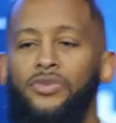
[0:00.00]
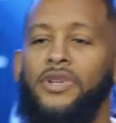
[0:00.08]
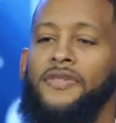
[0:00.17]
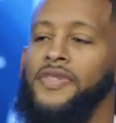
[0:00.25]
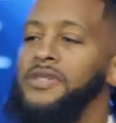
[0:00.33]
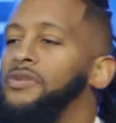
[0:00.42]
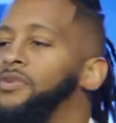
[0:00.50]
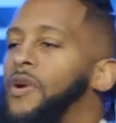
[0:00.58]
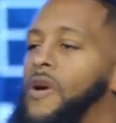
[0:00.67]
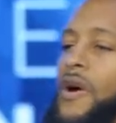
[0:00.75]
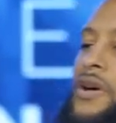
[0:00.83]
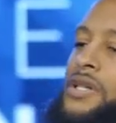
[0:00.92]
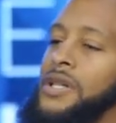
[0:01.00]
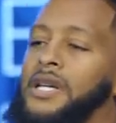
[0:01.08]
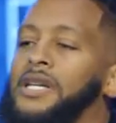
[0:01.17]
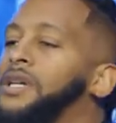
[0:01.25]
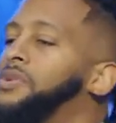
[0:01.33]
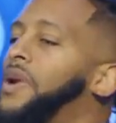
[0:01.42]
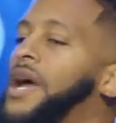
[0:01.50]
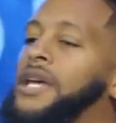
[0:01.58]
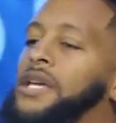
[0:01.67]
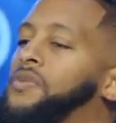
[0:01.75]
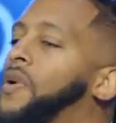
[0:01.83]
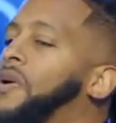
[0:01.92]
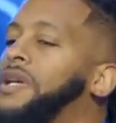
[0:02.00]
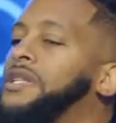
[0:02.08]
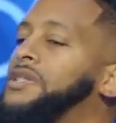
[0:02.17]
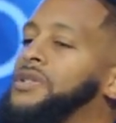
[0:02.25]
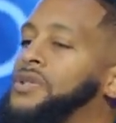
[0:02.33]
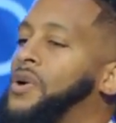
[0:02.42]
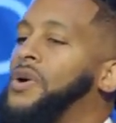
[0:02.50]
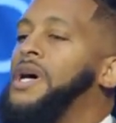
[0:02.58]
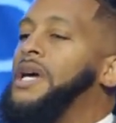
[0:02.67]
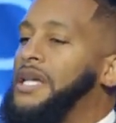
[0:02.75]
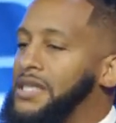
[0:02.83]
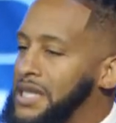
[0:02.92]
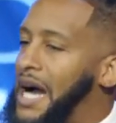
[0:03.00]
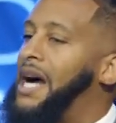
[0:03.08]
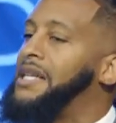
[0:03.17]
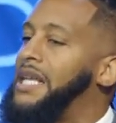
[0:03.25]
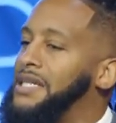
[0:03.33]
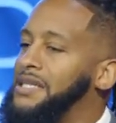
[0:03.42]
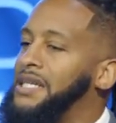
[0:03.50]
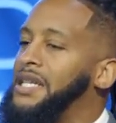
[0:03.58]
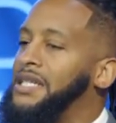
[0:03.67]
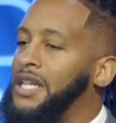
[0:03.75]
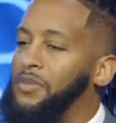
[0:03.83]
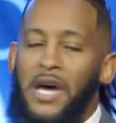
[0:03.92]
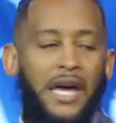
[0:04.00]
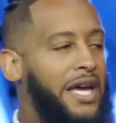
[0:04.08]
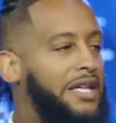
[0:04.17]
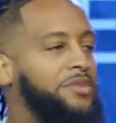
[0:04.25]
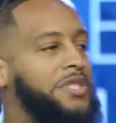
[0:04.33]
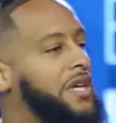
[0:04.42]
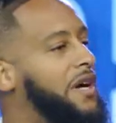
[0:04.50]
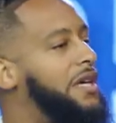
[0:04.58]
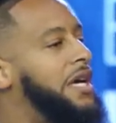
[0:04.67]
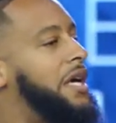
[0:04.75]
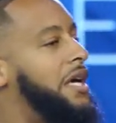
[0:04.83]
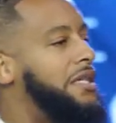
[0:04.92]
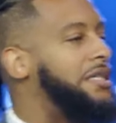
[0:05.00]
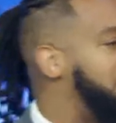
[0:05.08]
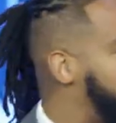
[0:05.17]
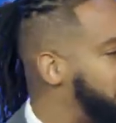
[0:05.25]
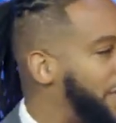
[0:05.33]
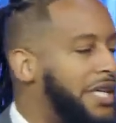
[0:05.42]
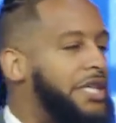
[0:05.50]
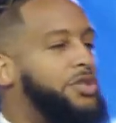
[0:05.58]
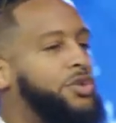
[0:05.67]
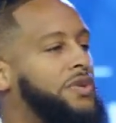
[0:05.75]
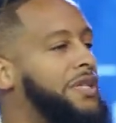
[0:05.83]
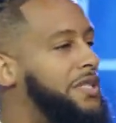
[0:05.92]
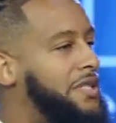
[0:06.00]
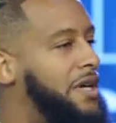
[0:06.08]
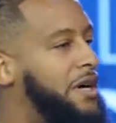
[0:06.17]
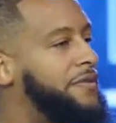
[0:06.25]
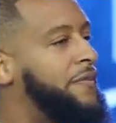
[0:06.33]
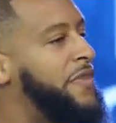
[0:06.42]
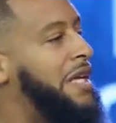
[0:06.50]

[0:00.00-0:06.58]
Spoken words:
the rivers of water, any way he wanted to go. It's God that's leading him. And let me tell you, listen, when he doing stuff